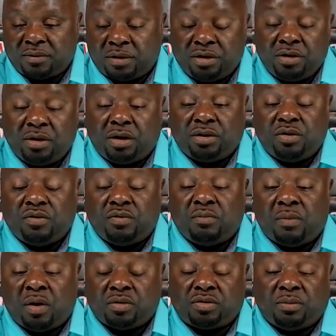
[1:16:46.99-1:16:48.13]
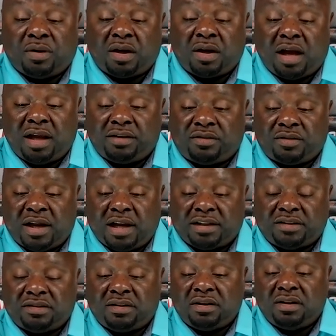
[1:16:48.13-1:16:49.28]
Well, you're going to use multiple
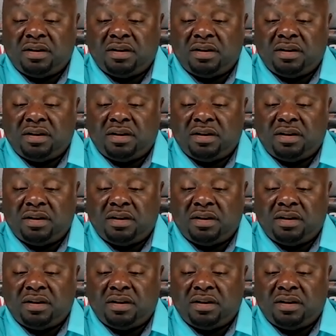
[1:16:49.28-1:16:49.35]
contracts